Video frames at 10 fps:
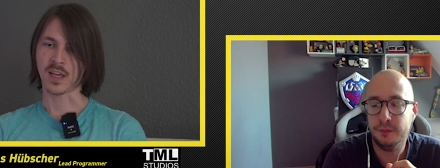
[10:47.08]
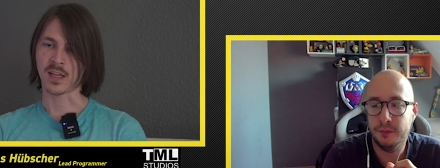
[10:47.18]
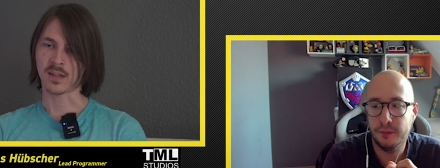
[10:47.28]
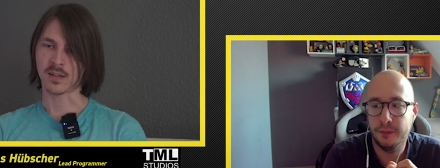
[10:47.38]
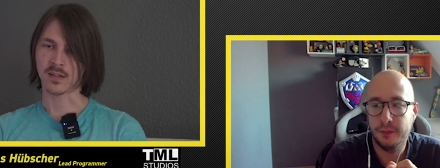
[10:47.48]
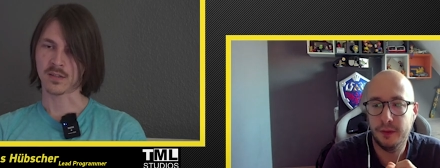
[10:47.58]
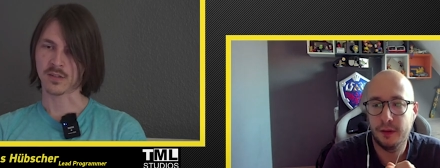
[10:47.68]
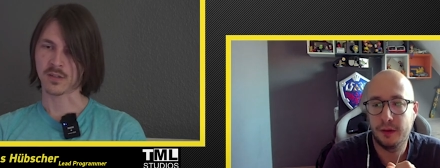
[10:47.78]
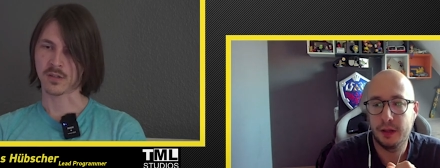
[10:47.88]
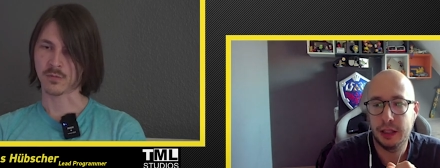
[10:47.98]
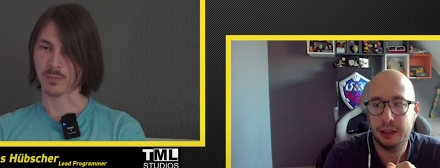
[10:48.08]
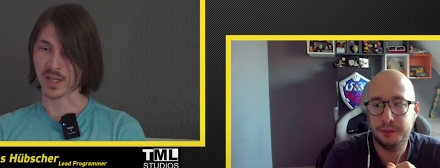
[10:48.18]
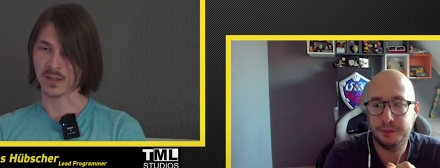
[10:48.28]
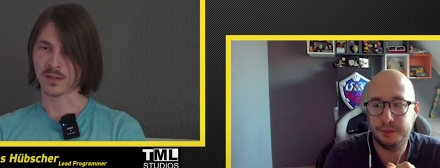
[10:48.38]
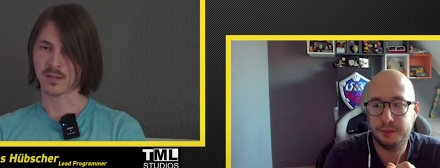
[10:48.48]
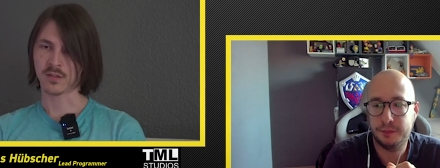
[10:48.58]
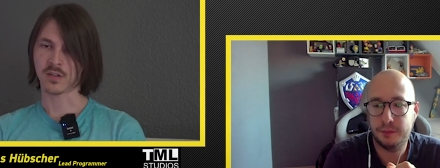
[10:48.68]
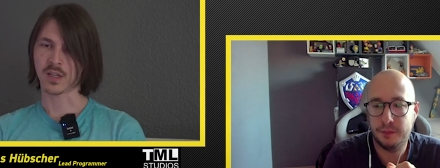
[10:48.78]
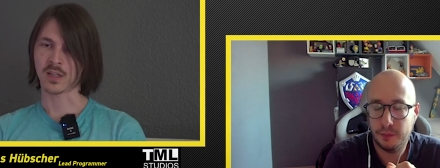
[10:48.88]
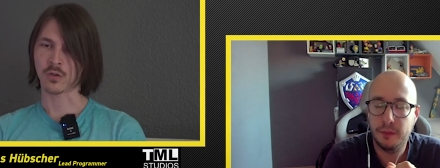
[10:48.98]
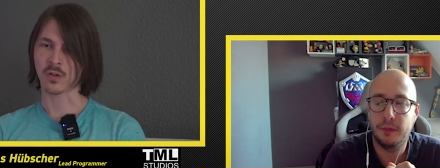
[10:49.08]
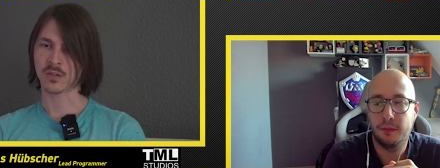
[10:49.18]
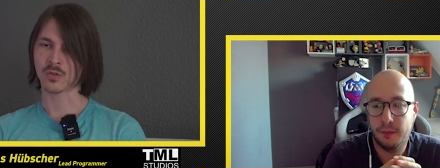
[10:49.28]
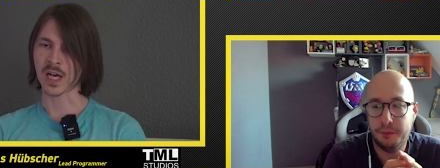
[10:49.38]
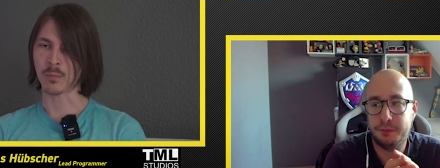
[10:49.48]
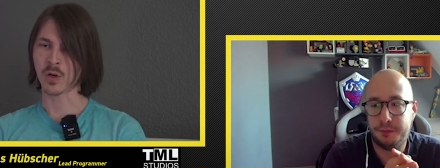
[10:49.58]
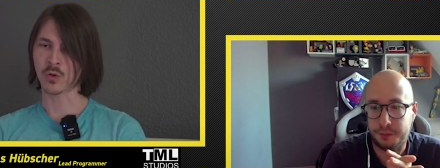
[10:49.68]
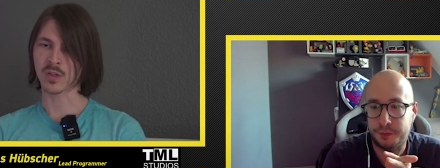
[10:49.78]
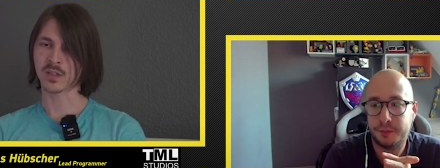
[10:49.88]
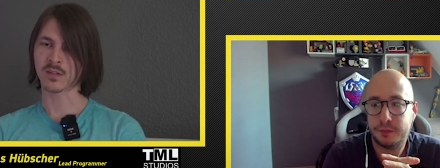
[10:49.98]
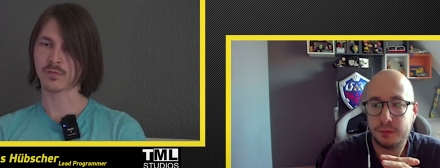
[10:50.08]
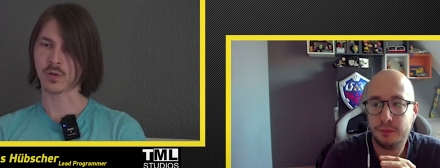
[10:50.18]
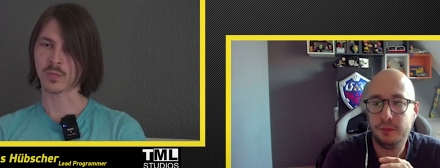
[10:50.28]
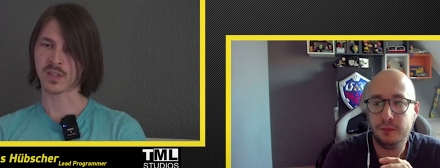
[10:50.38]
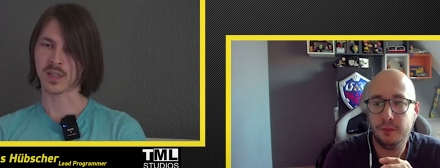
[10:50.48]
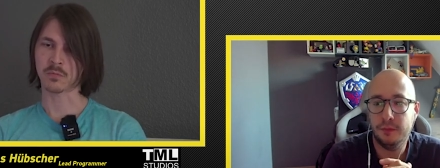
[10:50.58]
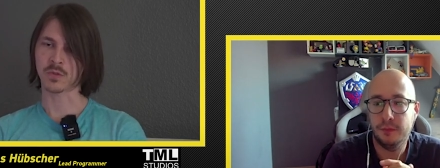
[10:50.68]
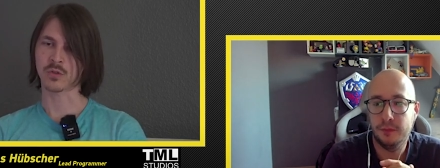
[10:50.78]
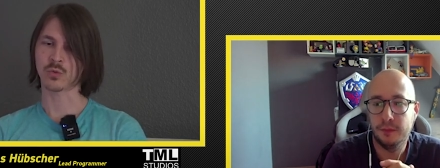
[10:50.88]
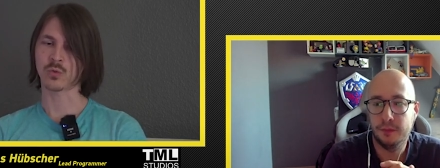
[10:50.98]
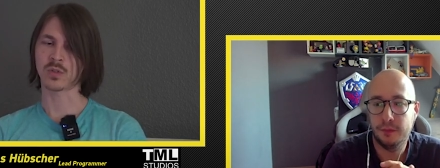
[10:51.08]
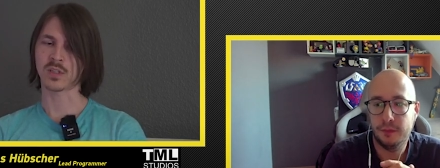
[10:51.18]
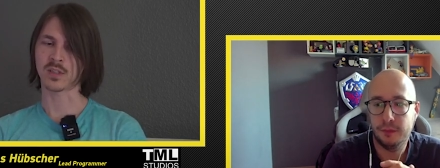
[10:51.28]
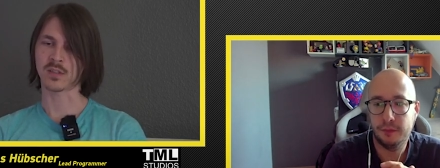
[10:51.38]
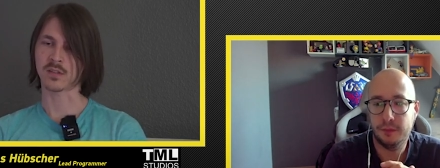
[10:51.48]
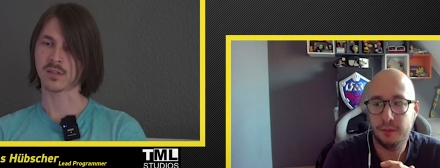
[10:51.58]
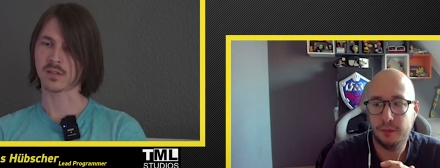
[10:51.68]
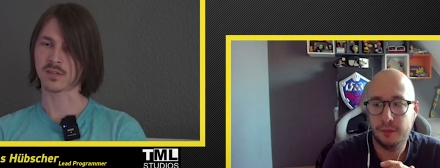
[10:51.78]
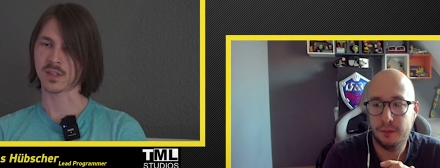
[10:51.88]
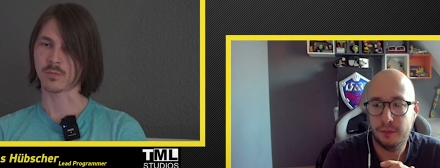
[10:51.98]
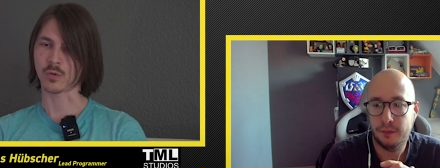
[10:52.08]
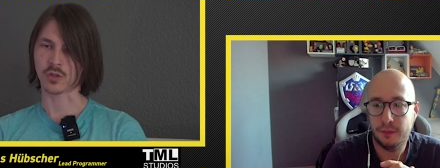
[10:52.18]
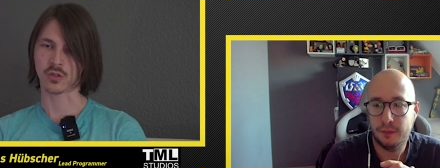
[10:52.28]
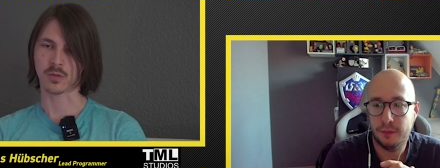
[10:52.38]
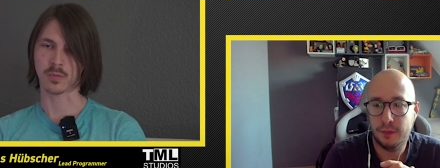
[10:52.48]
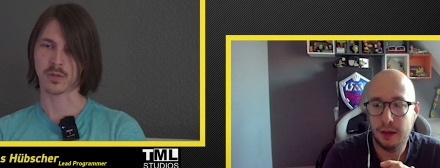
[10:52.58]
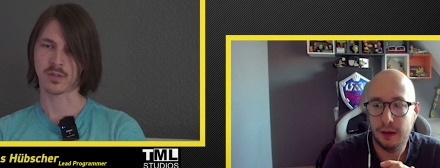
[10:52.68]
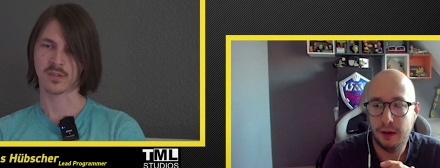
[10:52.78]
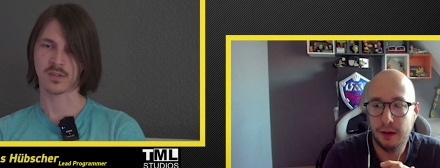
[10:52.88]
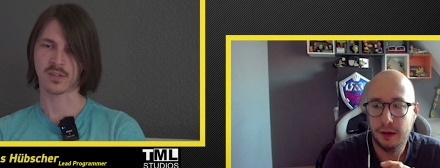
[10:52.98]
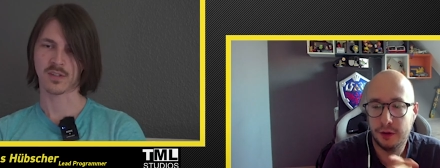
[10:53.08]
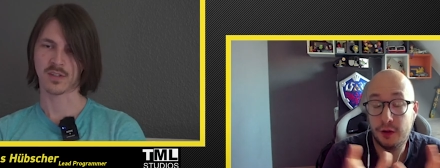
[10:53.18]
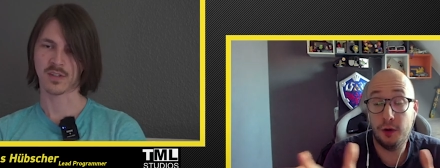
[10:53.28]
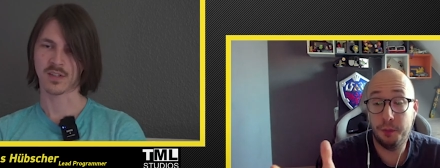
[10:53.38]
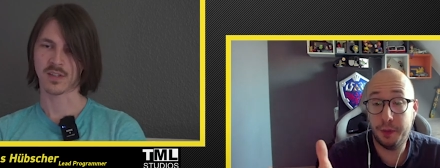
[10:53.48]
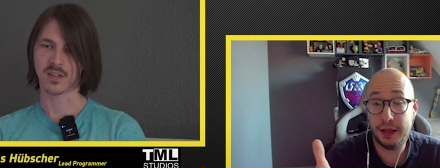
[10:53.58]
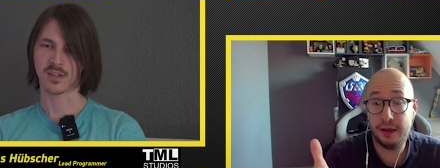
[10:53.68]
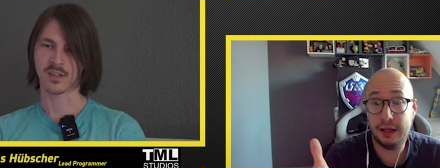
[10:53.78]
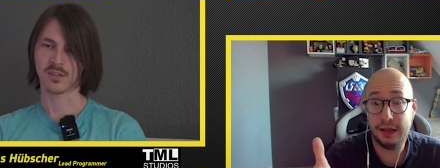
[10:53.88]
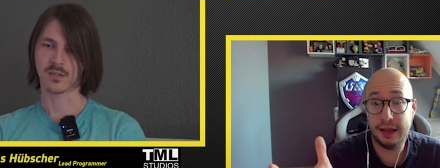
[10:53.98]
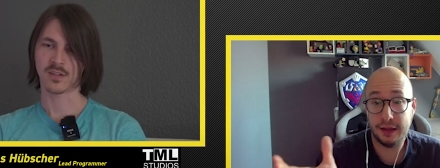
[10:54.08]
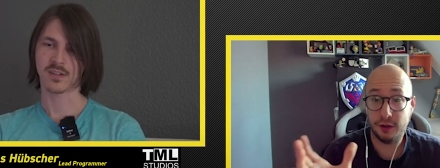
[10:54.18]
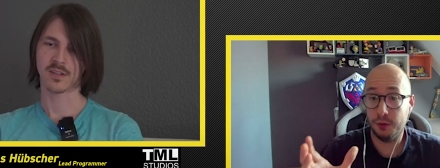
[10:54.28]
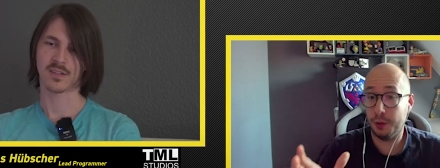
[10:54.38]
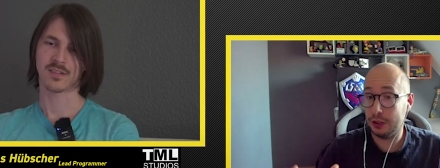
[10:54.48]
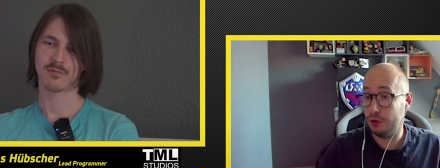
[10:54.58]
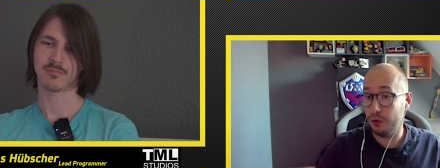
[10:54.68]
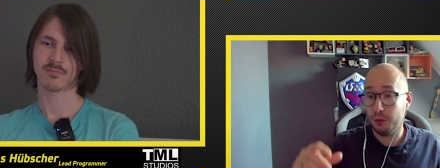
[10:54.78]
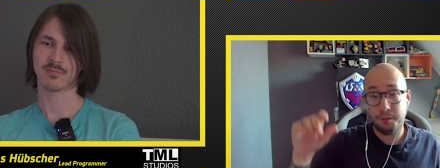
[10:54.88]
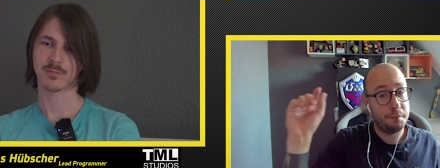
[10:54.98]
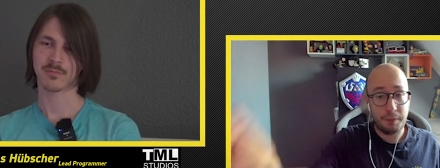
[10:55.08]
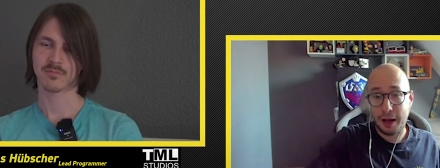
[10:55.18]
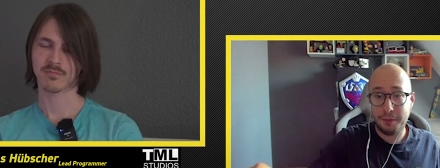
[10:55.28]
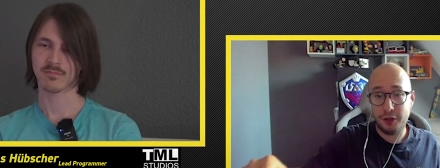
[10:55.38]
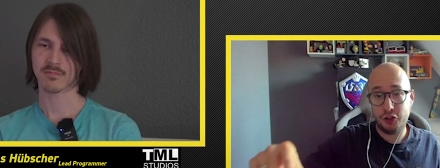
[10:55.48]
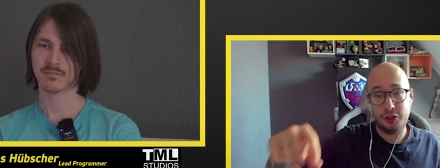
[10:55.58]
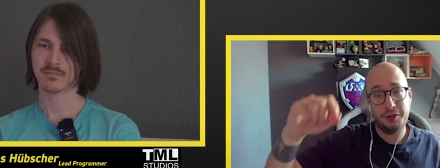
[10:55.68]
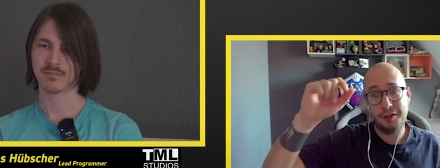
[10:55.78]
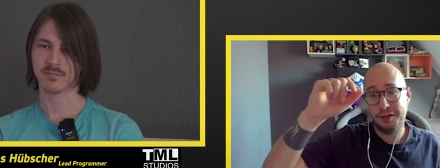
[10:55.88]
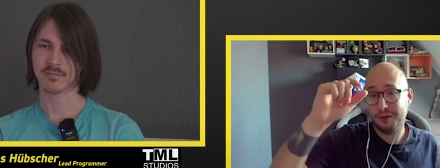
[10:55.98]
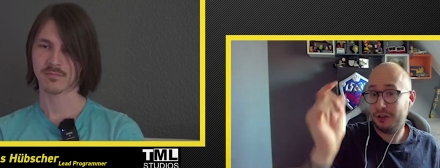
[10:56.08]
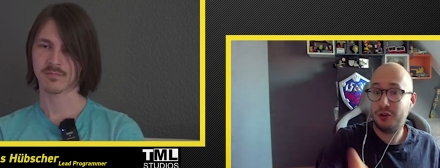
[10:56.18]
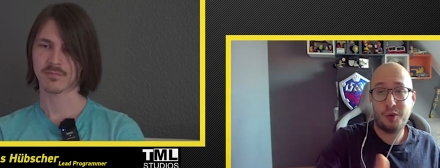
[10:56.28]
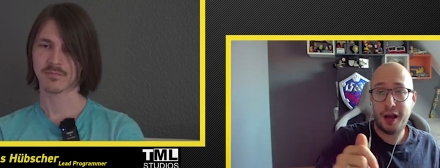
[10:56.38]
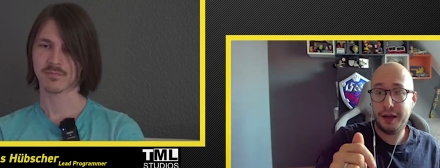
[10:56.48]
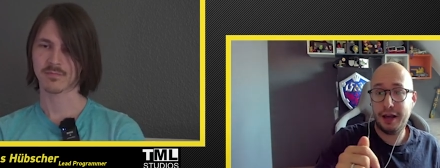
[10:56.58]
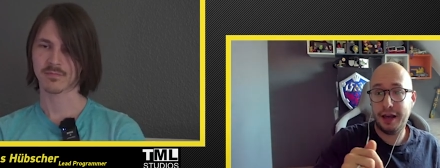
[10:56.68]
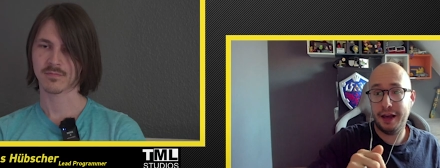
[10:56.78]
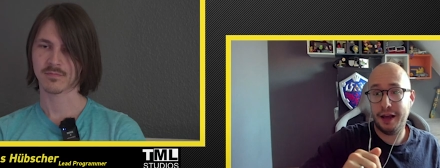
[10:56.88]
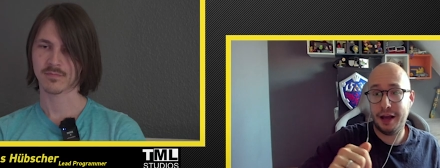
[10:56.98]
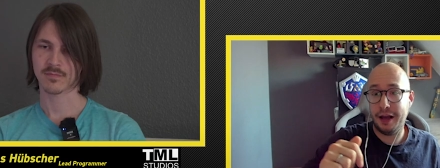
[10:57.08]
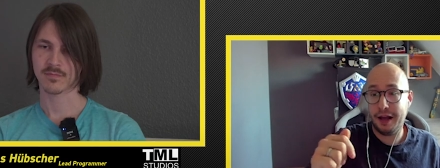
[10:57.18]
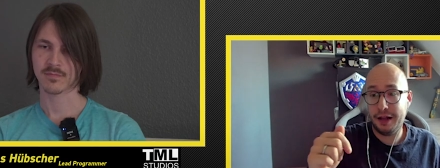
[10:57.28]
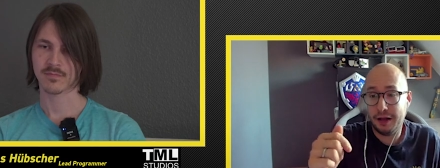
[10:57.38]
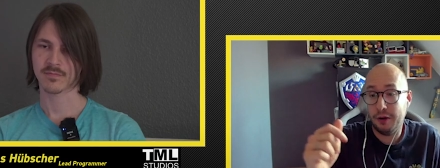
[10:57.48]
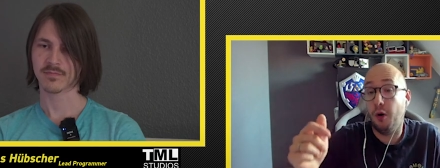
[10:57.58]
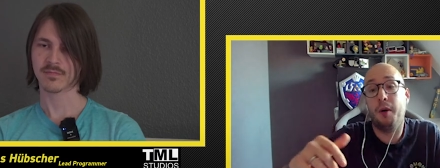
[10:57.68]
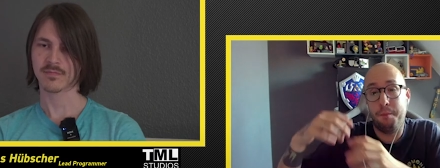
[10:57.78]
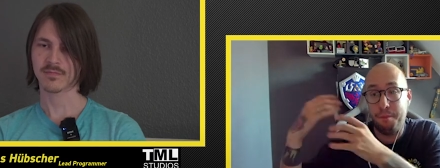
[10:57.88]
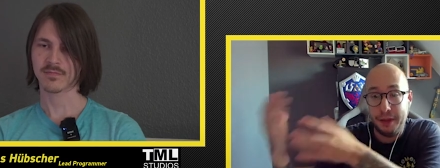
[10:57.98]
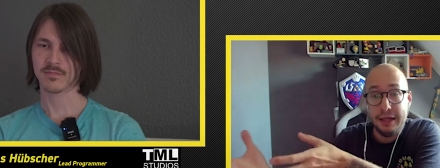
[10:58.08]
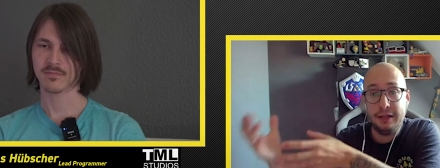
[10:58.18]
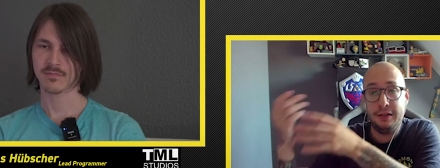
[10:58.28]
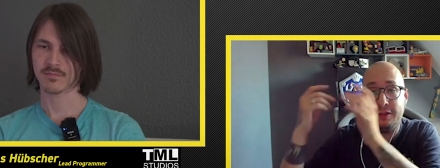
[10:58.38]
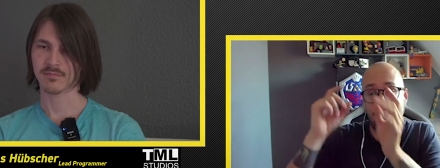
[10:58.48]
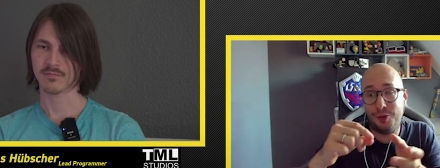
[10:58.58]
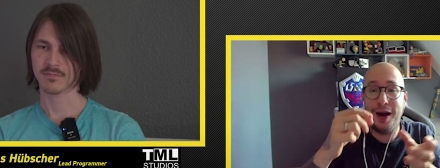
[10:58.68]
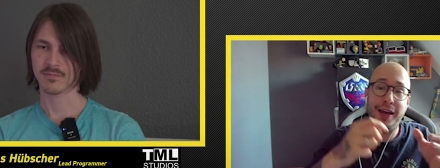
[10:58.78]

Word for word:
Speaker 1: and uh, play it and also upload it from the game to the Steam Workshop.
Speaker 2: So basically, there's not much to do. Publish, try, uh, or build, try,